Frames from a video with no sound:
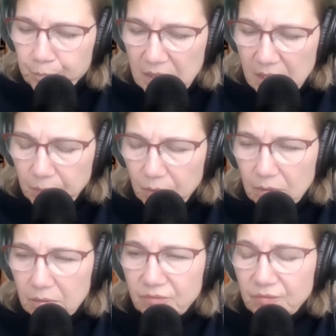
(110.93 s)

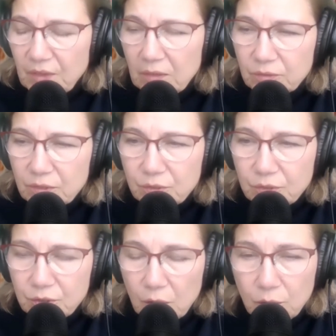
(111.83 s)
people felt
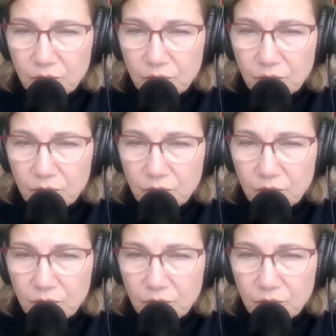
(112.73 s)
so